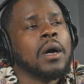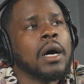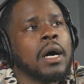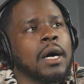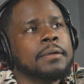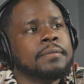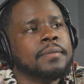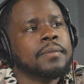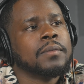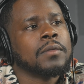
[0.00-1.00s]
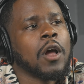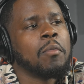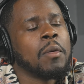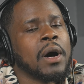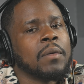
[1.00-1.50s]
Um,
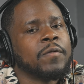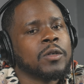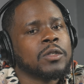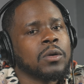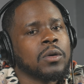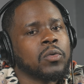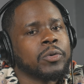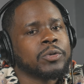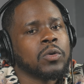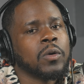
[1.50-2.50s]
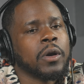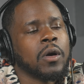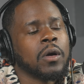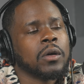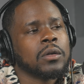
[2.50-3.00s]
called my mom first, told her what was going
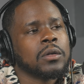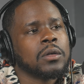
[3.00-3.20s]
on.